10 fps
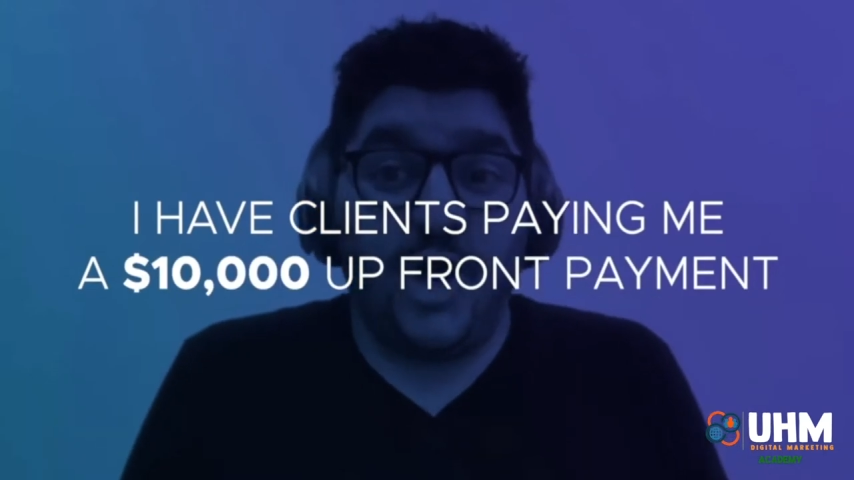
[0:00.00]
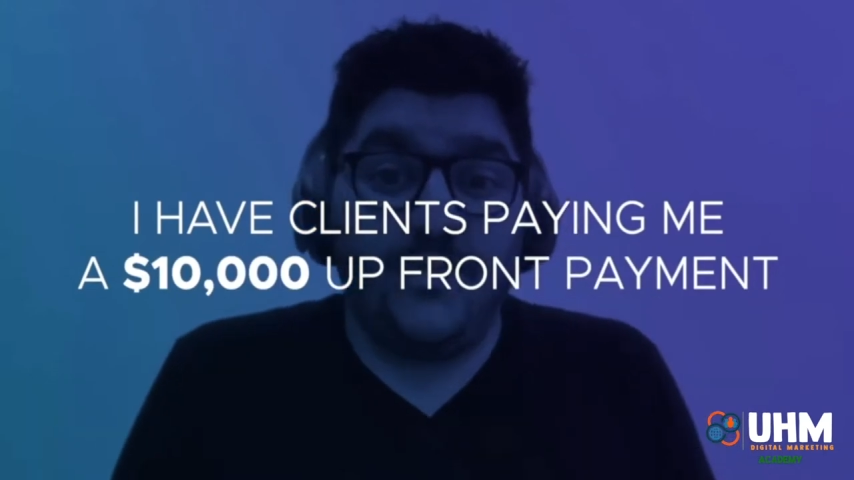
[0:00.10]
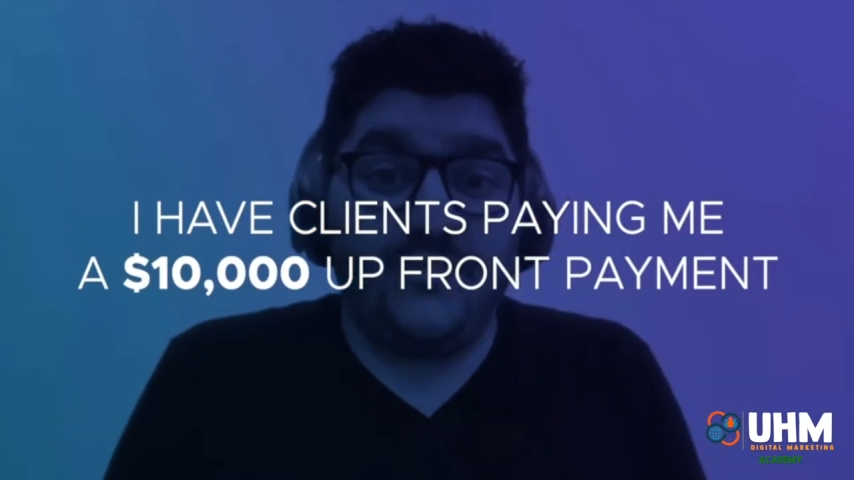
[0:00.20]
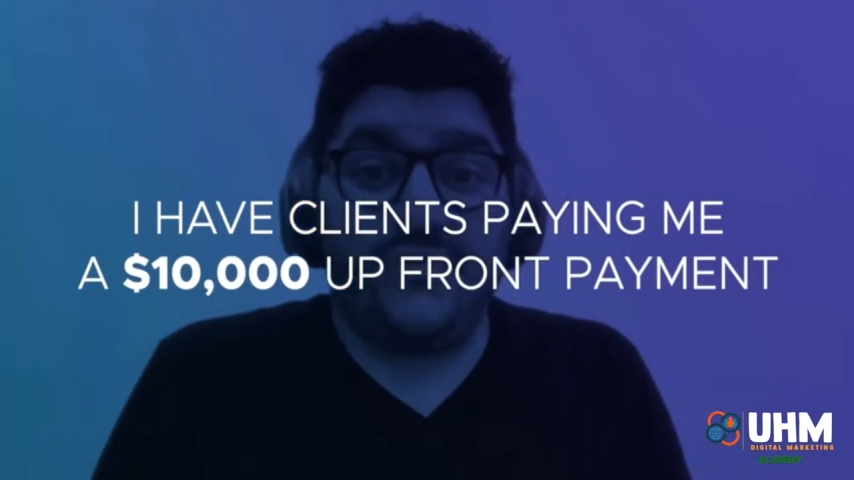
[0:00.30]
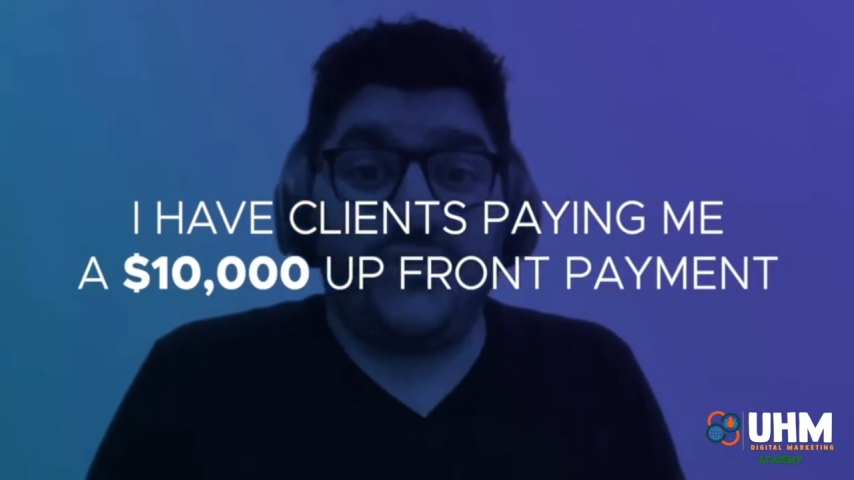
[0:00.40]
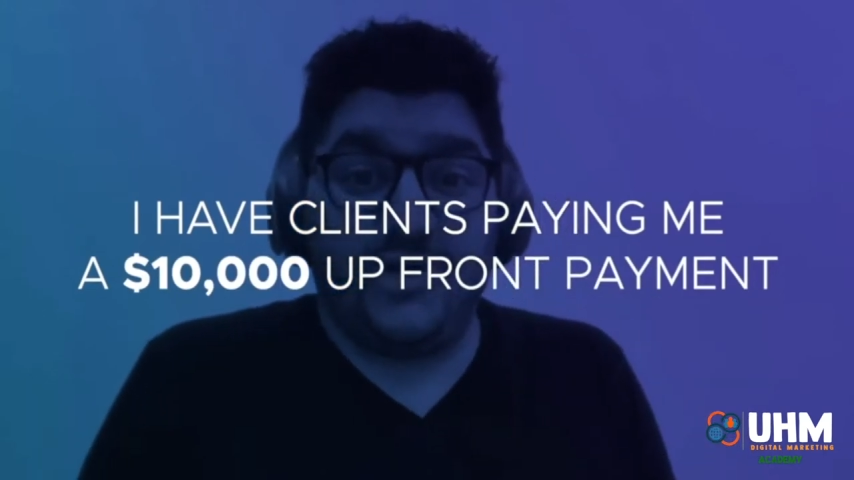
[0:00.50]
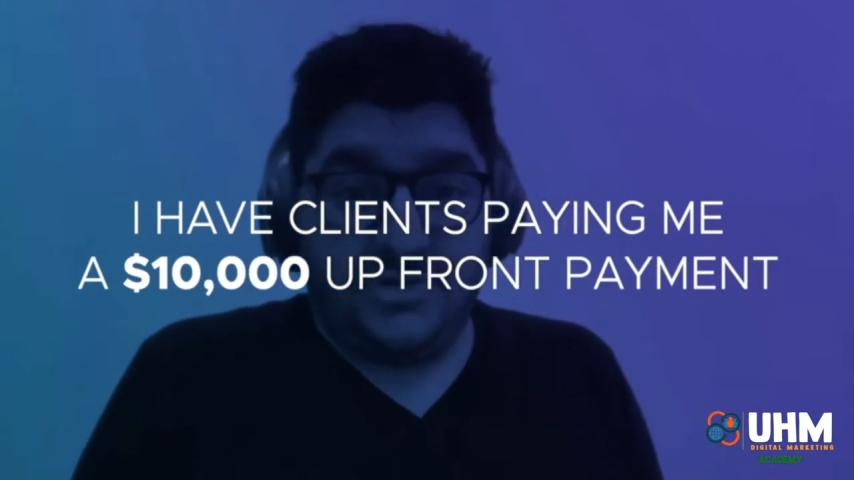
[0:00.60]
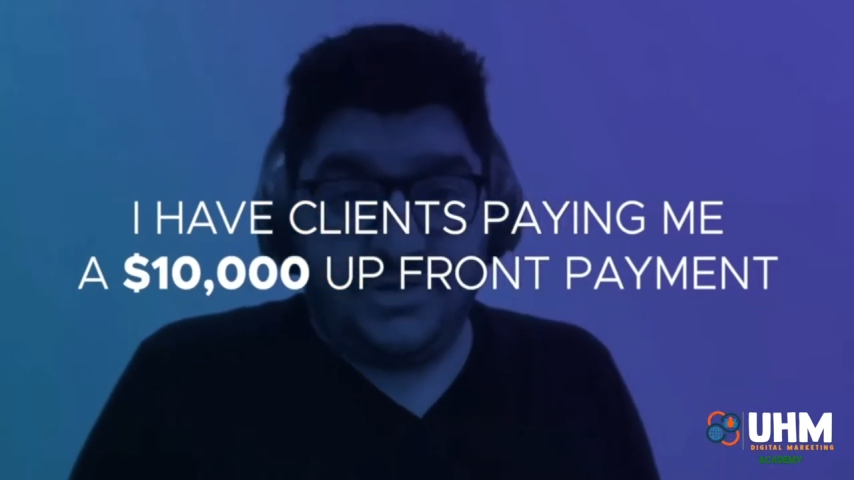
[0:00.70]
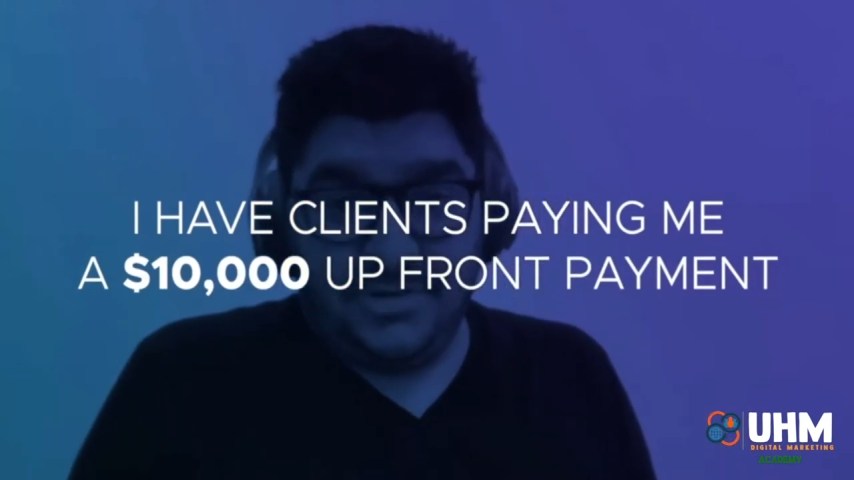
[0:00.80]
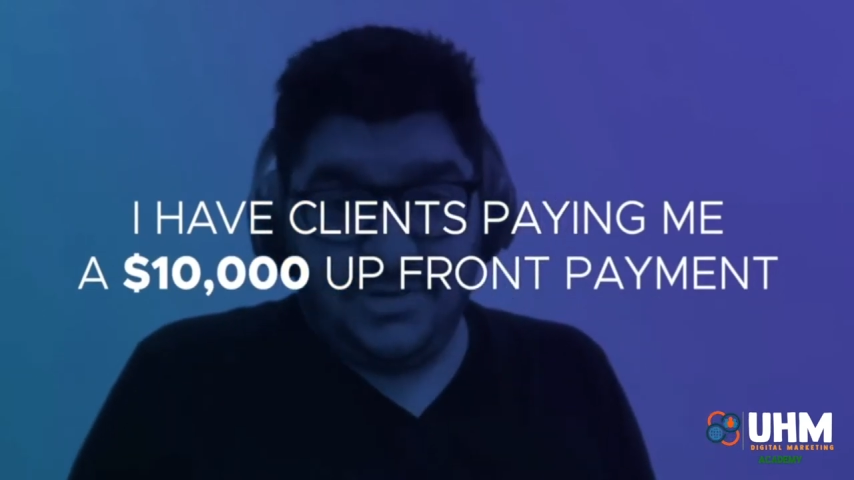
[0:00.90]

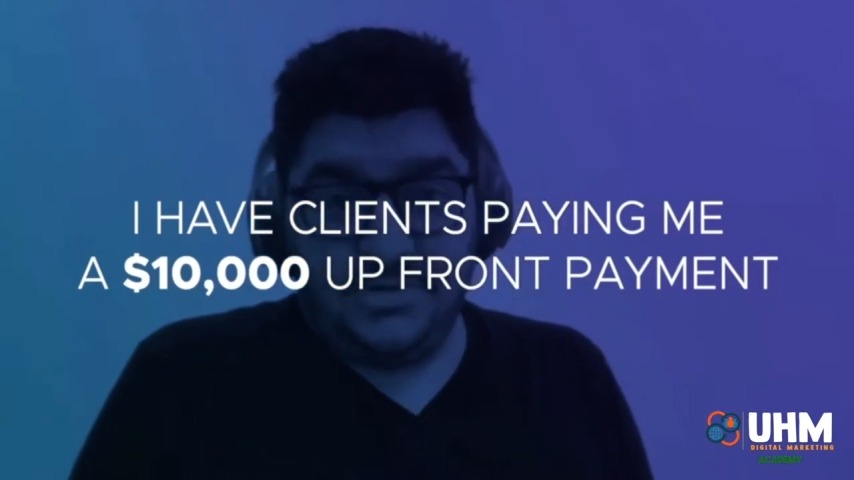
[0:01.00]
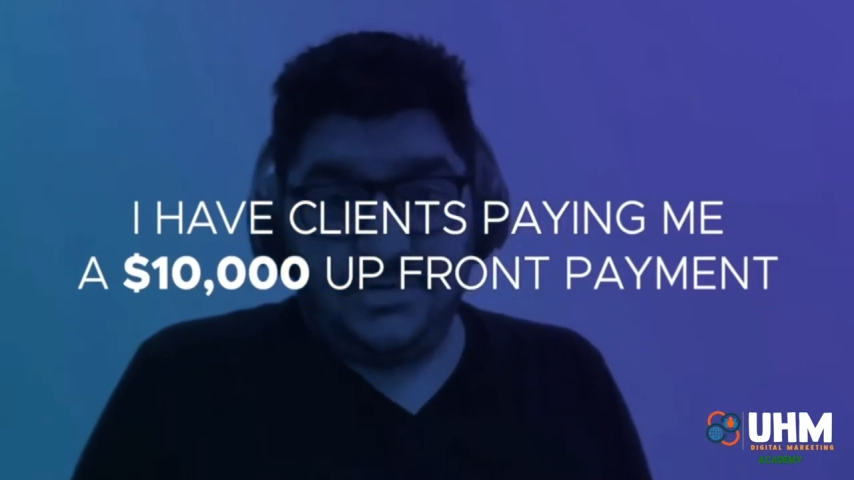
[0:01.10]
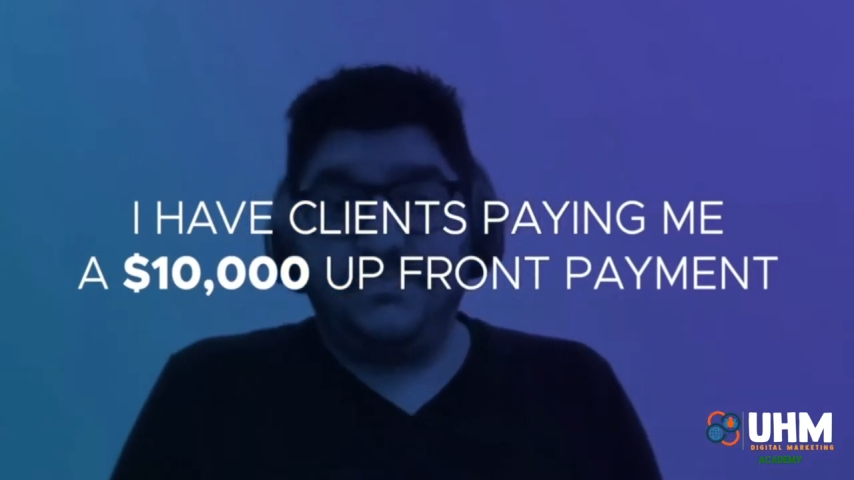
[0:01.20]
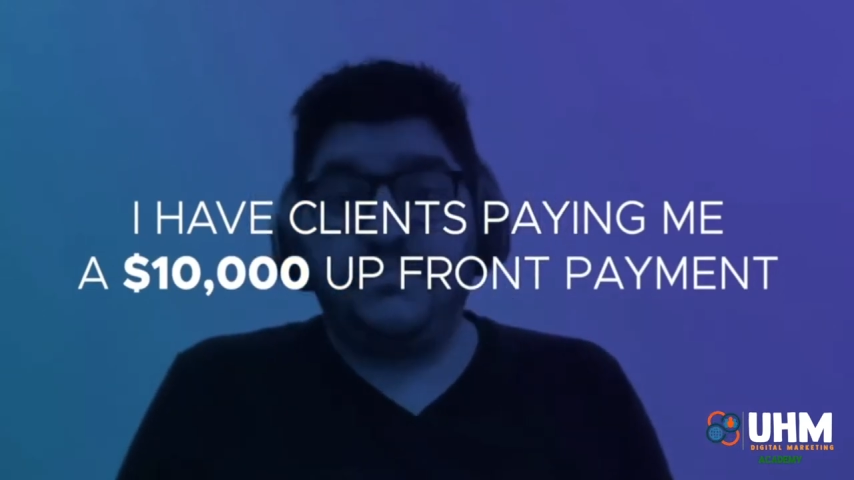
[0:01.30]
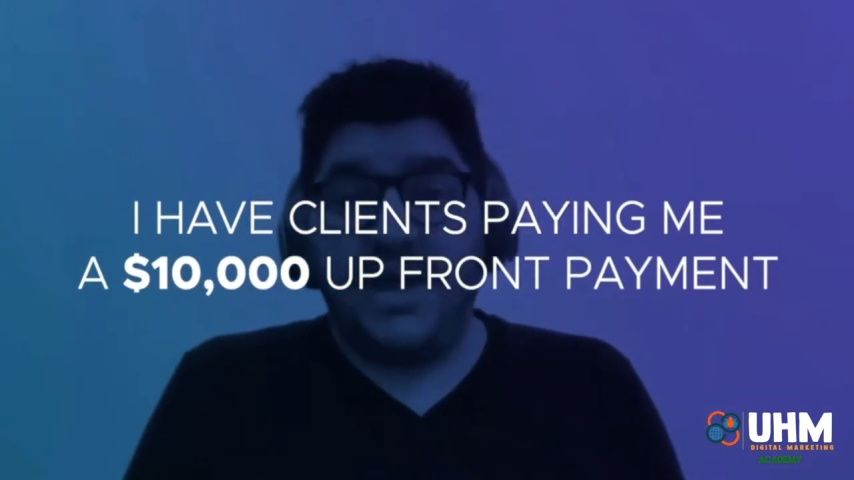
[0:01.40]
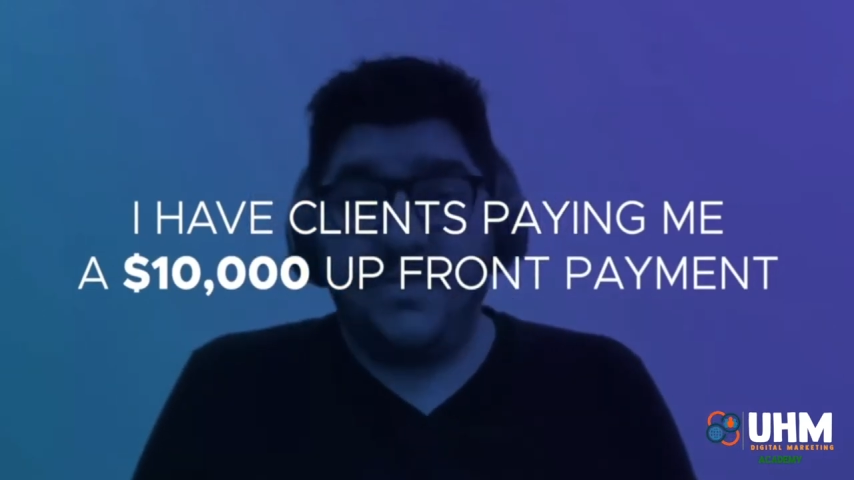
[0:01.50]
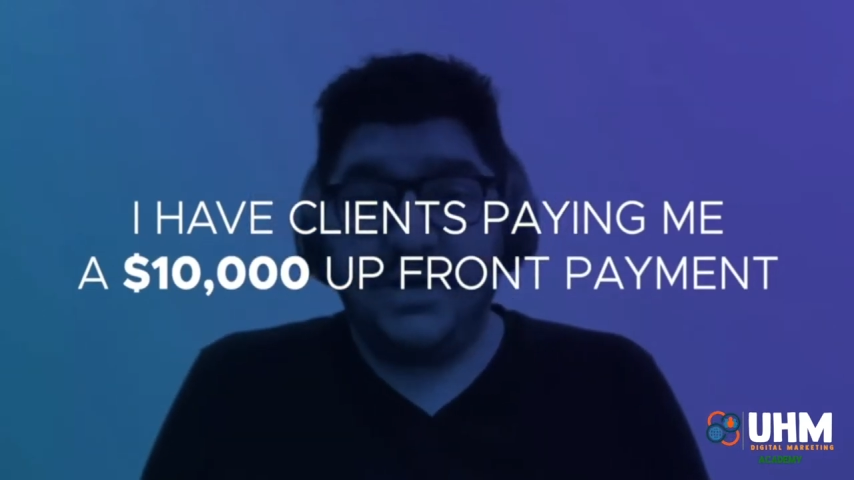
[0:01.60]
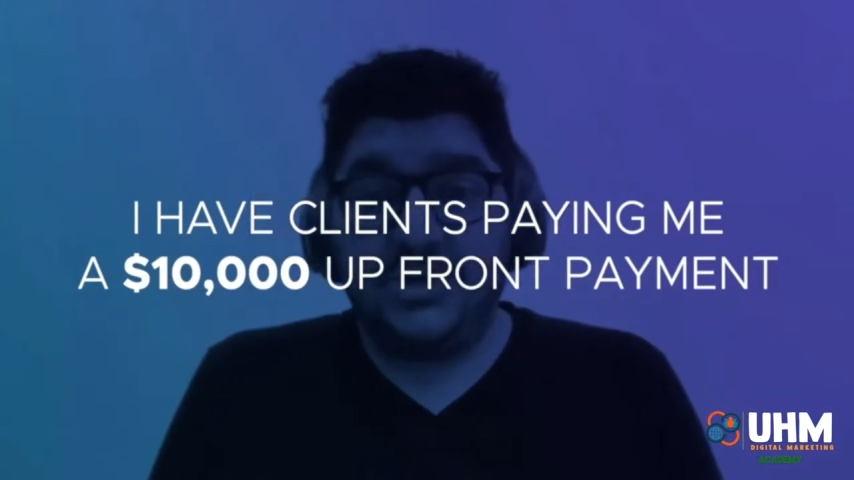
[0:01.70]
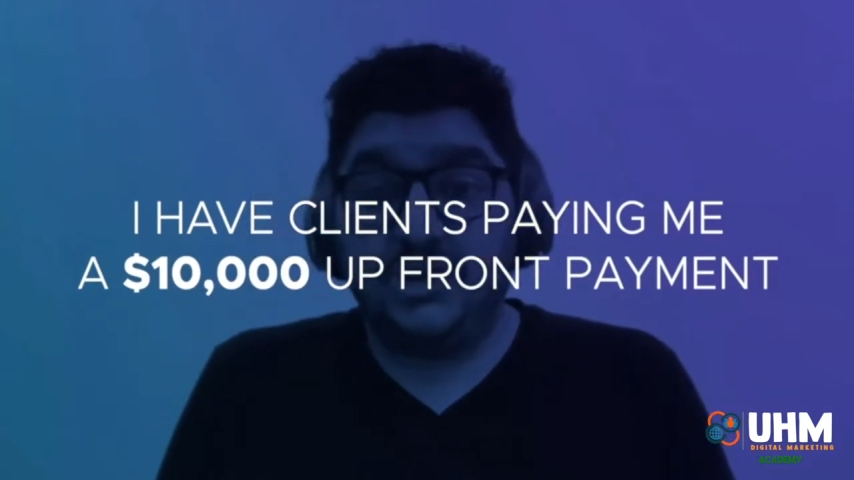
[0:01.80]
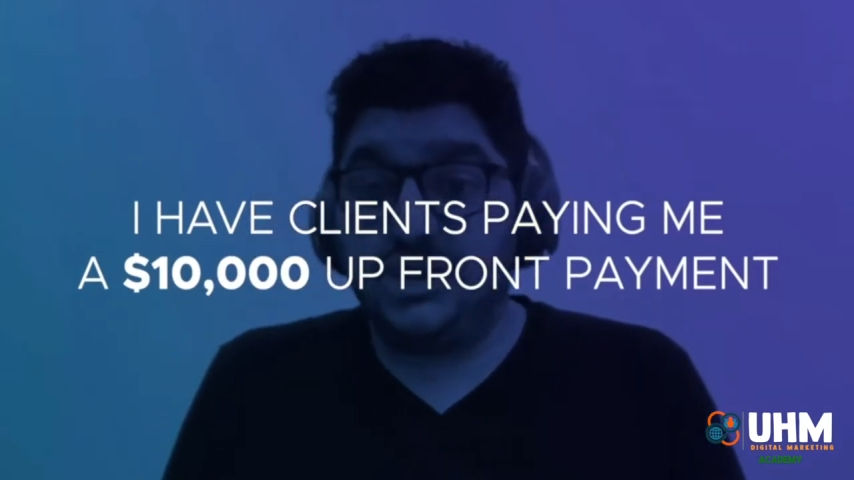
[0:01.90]
upfront
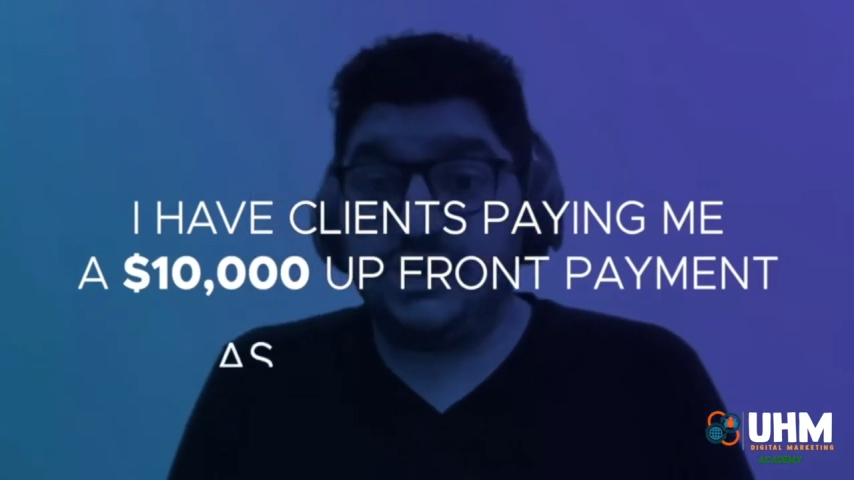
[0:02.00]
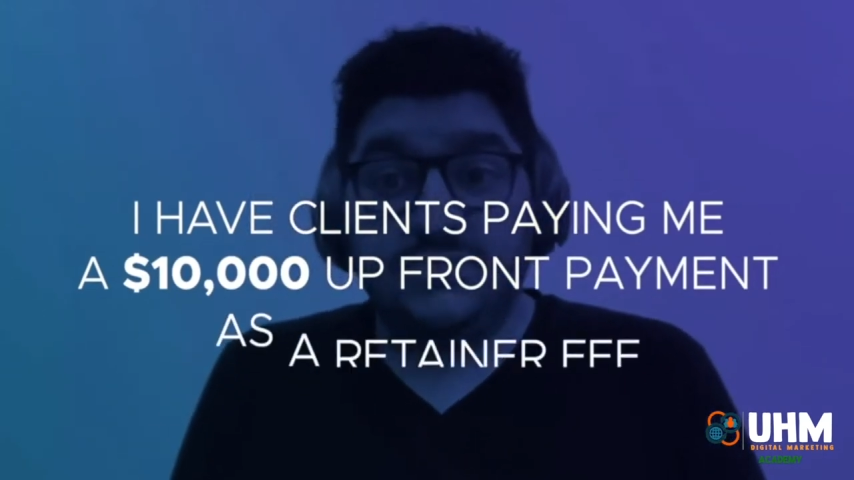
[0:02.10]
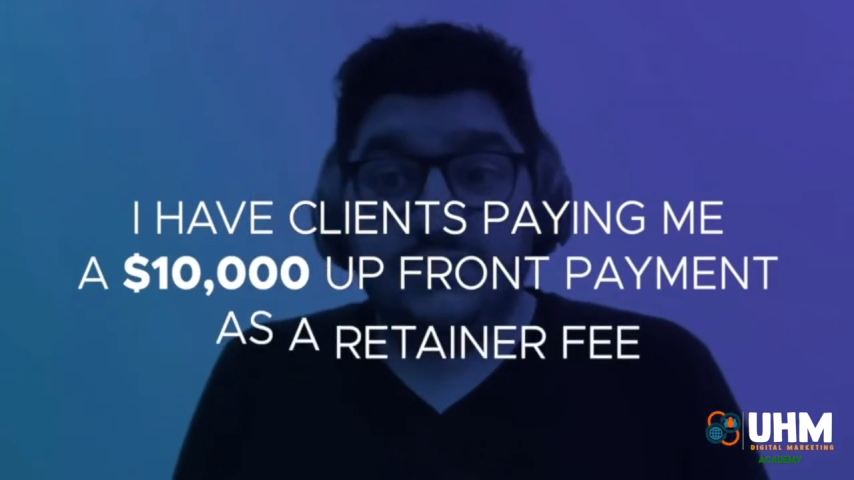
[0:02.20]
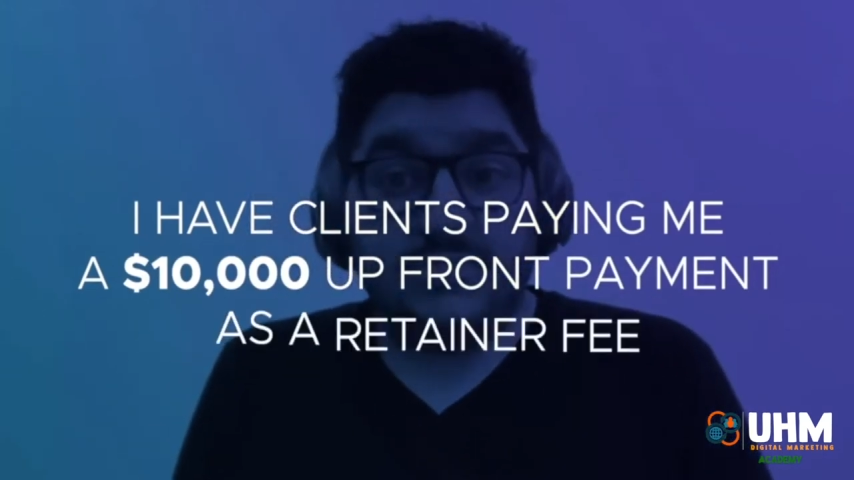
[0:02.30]
payment just to,